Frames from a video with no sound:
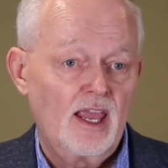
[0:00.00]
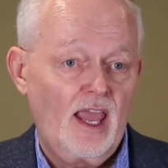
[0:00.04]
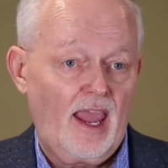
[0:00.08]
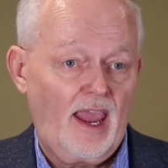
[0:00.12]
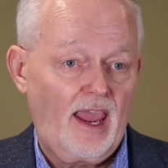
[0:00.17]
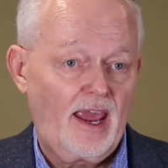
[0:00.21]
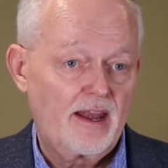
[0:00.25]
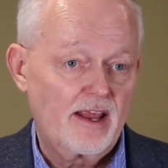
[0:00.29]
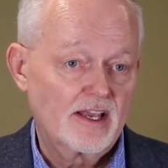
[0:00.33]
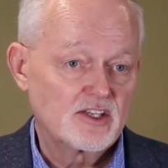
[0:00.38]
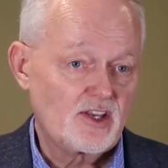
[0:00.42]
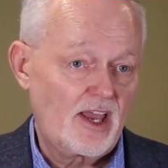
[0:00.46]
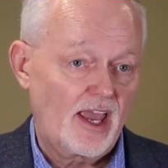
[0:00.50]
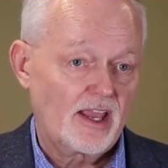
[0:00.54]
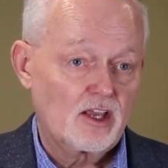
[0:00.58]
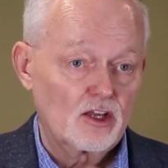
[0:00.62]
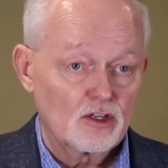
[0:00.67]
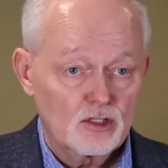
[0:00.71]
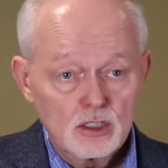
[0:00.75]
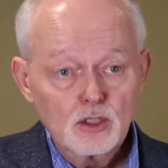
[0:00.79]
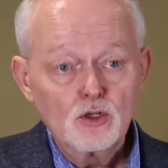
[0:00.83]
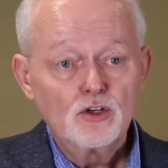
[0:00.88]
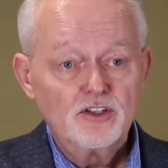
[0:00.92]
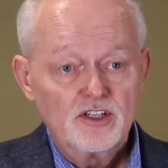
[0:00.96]
And as I
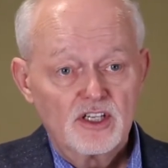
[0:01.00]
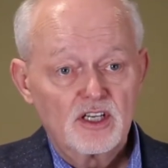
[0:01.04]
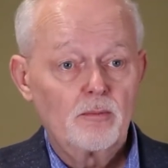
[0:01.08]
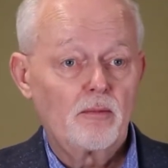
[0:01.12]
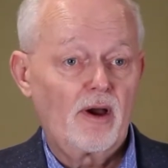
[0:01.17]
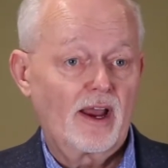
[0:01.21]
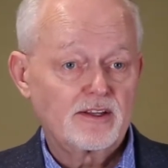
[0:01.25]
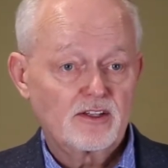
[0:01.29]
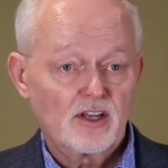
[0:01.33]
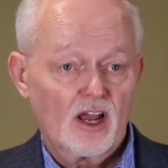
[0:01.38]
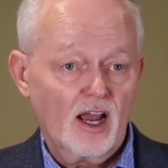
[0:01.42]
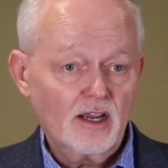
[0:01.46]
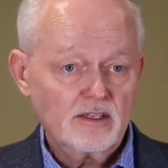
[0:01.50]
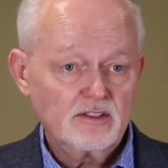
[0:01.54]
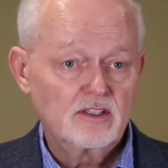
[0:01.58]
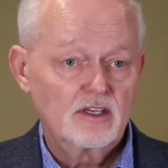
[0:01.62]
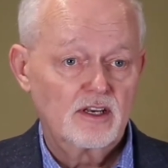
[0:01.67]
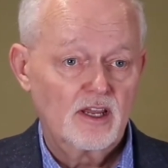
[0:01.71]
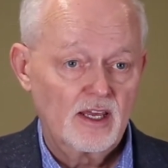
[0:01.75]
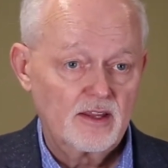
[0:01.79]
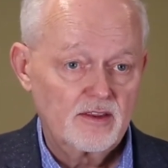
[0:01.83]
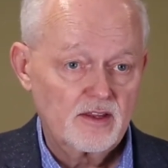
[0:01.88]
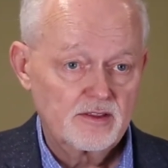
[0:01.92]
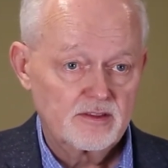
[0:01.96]
concluded in my talk
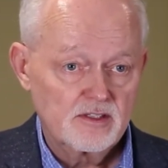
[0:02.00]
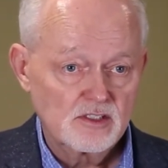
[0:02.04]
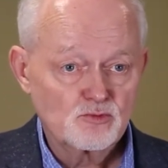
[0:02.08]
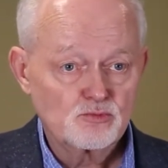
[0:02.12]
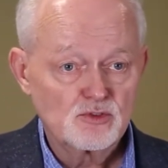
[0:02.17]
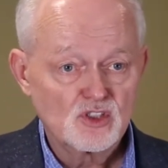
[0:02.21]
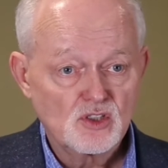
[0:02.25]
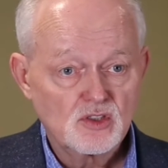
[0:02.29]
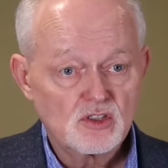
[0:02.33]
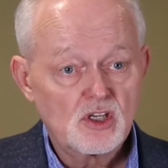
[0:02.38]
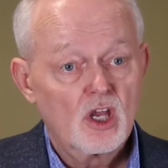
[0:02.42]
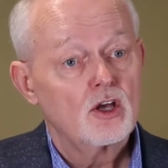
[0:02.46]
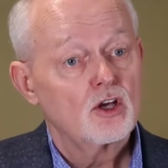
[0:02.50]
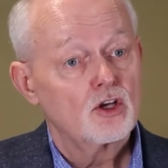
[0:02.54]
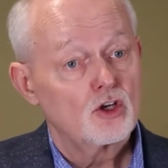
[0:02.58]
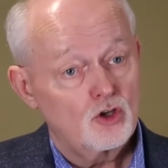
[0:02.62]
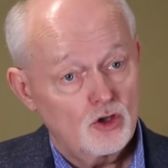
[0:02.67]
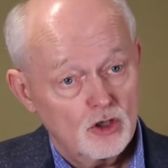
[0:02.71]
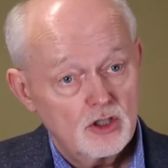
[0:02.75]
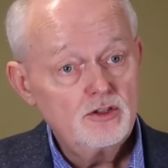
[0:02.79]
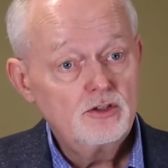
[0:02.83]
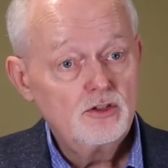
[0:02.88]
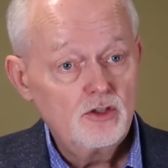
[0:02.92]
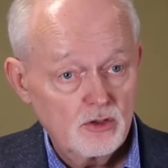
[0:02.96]
today, that this was
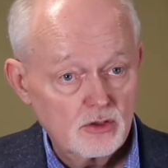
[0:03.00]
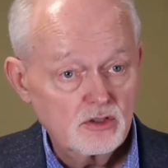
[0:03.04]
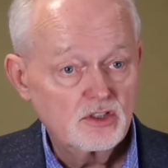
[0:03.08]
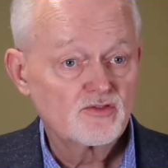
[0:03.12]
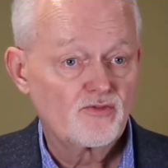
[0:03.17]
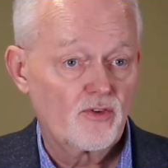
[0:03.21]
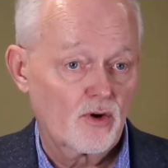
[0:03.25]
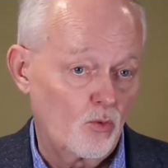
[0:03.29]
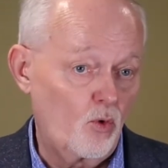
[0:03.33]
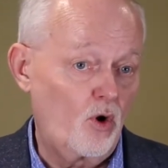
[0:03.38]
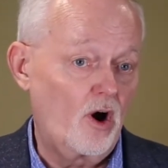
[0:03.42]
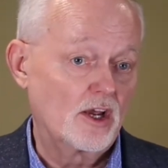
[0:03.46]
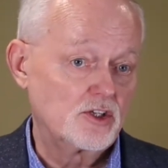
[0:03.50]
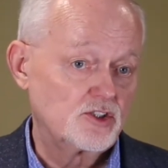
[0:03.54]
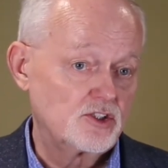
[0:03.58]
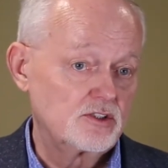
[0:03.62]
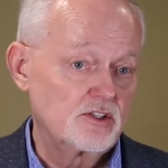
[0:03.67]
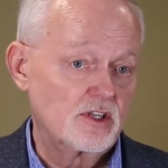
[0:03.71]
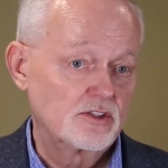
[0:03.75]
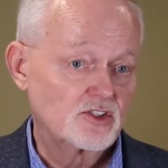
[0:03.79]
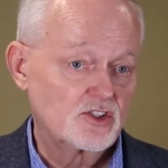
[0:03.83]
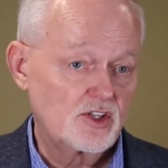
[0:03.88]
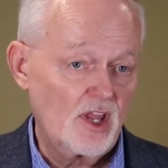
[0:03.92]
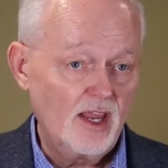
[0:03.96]
good news for
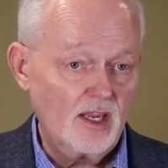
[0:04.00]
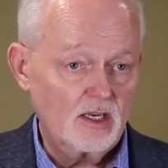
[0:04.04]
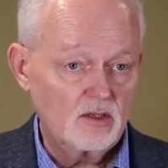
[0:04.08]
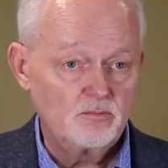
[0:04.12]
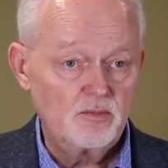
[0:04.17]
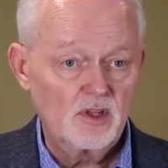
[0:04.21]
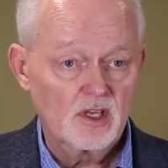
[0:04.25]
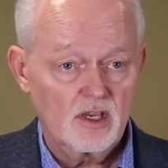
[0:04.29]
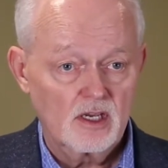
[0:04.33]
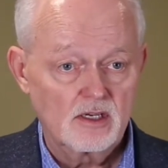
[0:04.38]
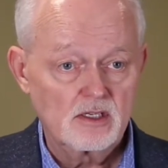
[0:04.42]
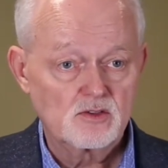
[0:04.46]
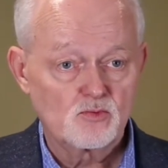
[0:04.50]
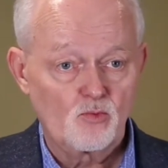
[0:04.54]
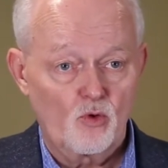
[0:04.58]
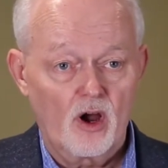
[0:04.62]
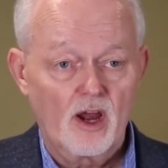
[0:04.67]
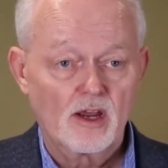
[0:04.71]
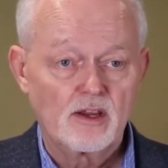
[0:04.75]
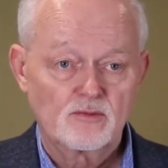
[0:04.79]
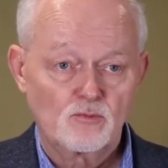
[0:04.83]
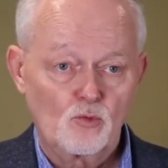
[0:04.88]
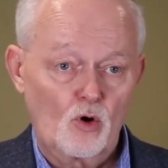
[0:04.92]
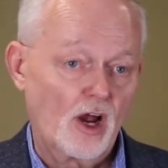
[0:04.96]
Washington State, because
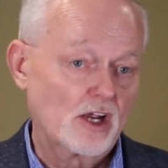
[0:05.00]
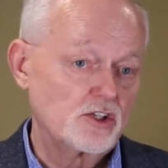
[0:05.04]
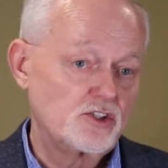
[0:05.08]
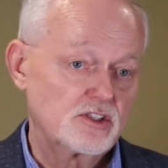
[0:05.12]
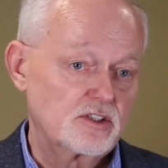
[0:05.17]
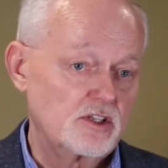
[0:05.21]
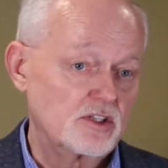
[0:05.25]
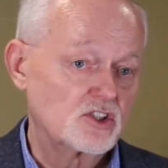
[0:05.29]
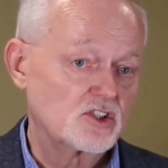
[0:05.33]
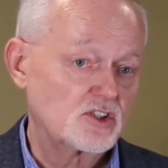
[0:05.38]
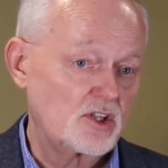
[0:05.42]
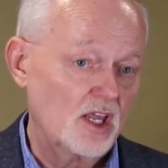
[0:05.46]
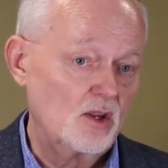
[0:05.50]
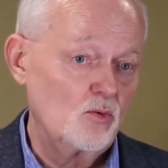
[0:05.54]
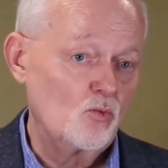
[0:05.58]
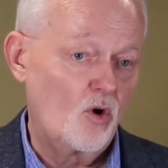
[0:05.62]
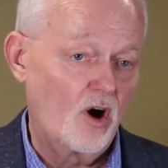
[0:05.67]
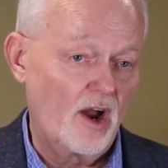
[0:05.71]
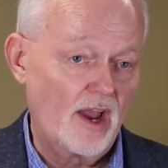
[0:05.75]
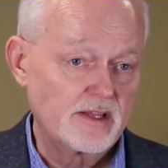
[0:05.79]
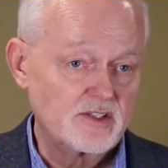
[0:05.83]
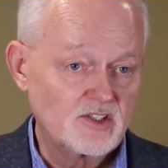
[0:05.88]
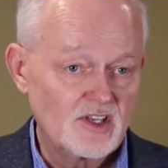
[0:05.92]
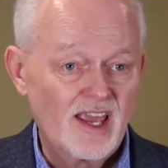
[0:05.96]
Washington State
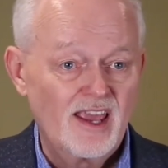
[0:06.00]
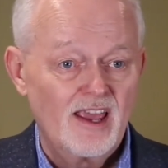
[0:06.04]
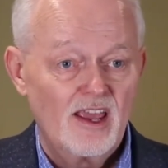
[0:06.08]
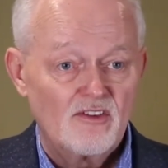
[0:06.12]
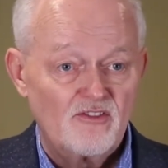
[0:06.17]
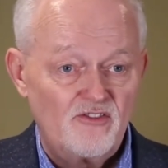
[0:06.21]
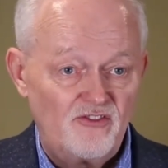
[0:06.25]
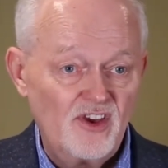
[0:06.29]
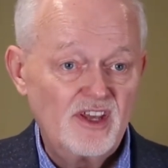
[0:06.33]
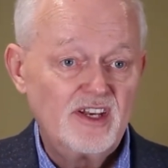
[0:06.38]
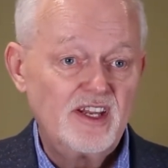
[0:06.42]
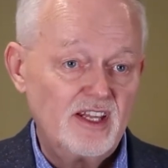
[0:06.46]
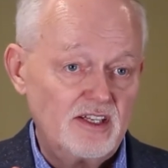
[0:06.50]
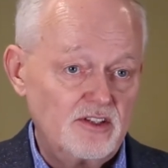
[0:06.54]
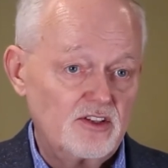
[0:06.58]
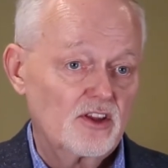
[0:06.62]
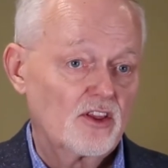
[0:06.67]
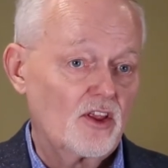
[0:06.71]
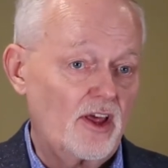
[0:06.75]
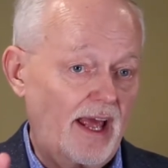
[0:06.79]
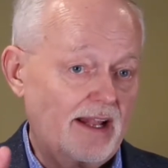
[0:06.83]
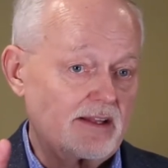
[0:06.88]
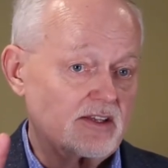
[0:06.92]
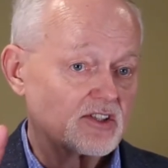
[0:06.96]
wines fit into
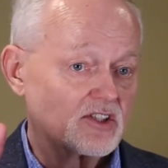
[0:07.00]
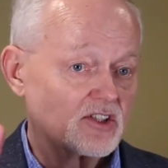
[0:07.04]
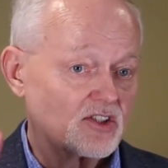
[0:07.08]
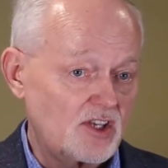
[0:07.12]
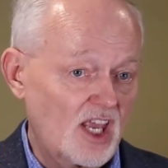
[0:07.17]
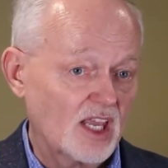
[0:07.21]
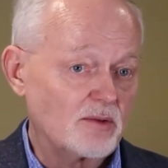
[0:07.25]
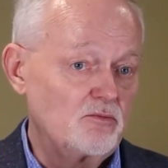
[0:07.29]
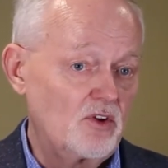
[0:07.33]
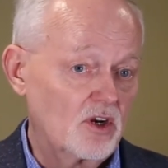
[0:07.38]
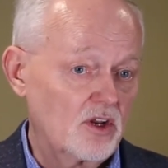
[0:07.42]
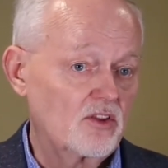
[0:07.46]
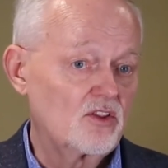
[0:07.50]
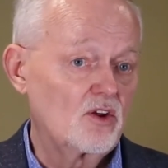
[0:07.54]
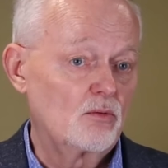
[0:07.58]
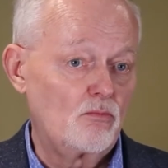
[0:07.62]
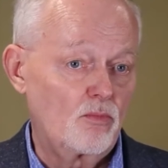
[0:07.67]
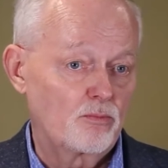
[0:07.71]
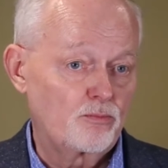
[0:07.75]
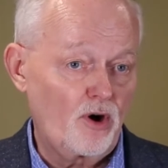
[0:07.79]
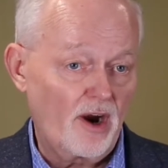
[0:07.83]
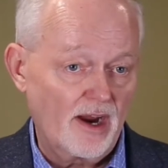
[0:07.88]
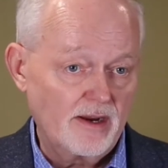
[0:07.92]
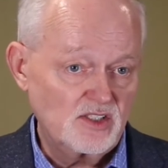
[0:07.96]
that segment of the
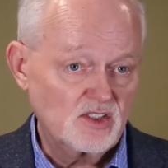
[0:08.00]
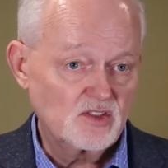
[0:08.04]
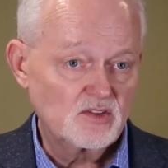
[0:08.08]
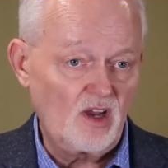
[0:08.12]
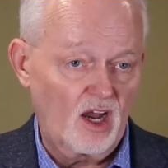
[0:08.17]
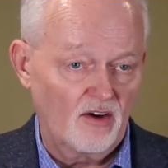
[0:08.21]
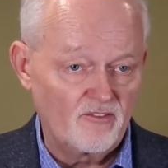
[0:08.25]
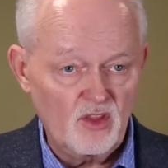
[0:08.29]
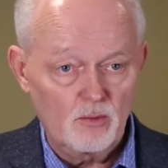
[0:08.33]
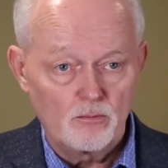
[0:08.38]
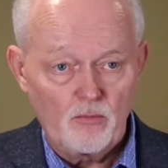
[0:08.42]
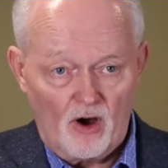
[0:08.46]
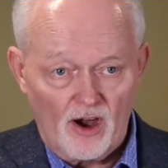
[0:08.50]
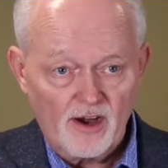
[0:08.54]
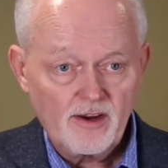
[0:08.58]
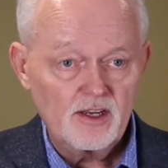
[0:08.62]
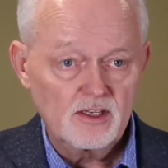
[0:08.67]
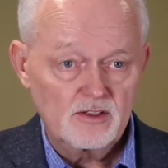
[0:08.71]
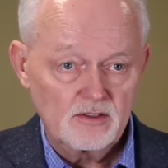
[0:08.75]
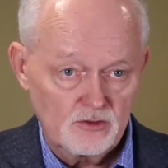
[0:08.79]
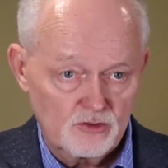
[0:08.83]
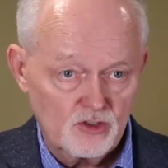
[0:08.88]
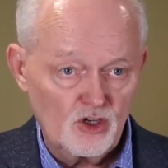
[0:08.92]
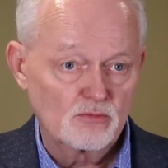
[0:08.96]
price of the
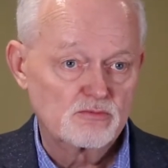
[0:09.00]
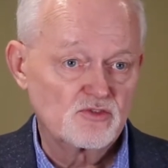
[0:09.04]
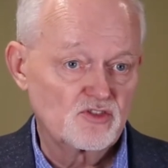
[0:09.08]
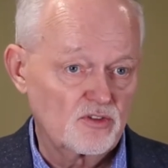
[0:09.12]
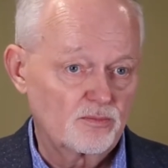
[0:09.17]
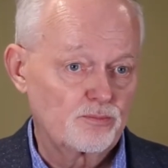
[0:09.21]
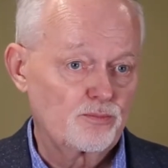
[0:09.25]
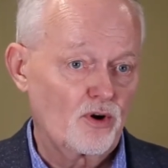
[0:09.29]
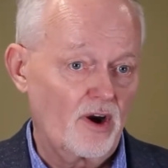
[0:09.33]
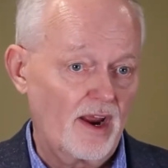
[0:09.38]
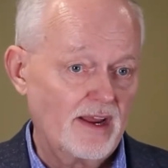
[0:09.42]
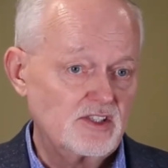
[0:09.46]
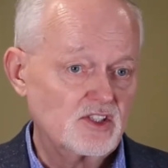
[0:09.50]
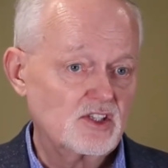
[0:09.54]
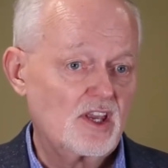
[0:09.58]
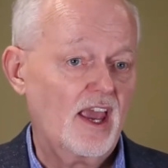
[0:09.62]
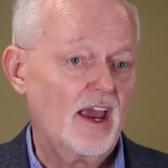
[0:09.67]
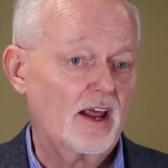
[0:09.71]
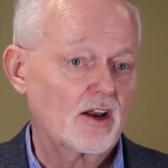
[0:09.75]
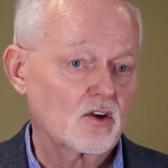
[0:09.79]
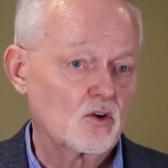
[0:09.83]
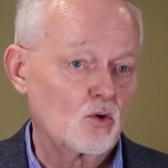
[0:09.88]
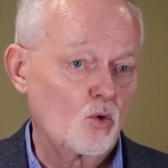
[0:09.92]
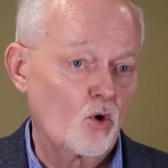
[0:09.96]
market in terms of price
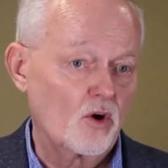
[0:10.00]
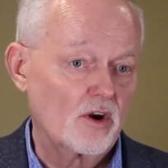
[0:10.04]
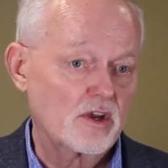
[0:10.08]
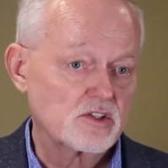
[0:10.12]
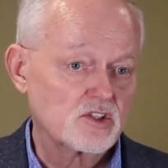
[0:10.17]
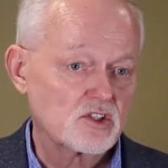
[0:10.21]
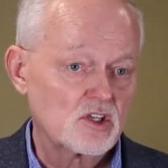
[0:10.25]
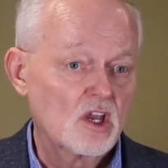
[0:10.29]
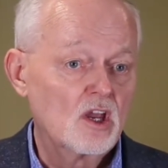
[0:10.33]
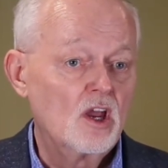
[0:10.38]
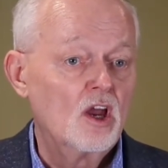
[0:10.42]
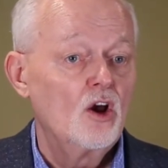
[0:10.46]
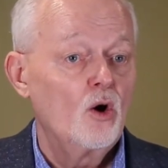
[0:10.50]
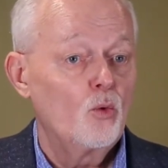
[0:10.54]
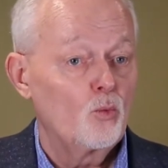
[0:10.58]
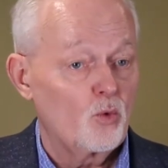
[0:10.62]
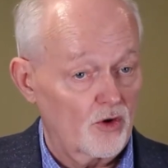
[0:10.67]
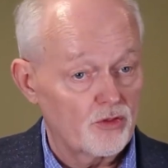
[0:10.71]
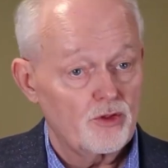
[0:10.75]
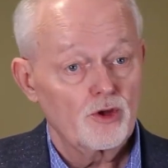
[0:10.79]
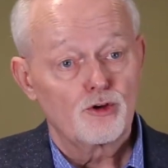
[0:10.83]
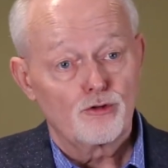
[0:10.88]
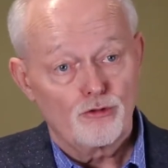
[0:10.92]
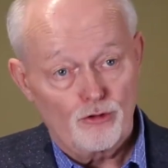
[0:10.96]
categories
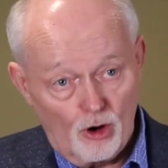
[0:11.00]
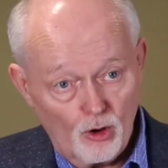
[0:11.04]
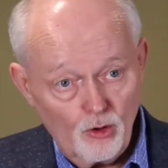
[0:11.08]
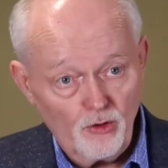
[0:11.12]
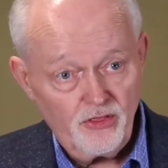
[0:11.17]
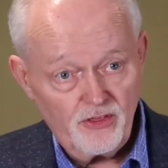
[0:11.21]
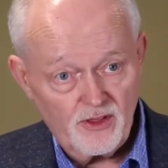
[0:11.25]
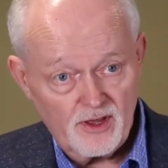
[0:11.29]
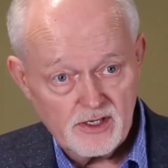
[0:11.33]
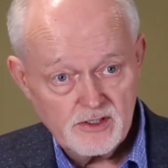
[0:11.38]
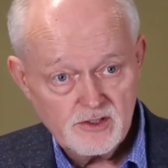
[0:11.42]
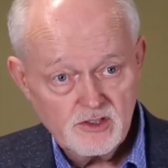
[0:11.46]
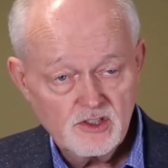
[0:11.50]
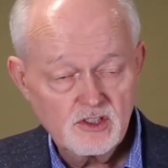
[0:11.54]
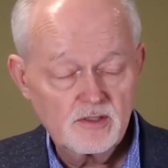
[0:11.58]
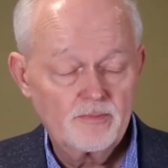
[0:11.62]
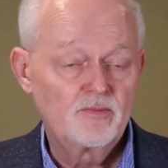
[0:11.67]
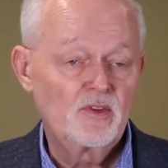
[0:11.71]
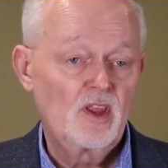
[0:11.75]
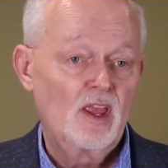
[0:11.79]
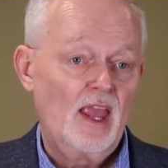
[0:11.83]
where the growth is,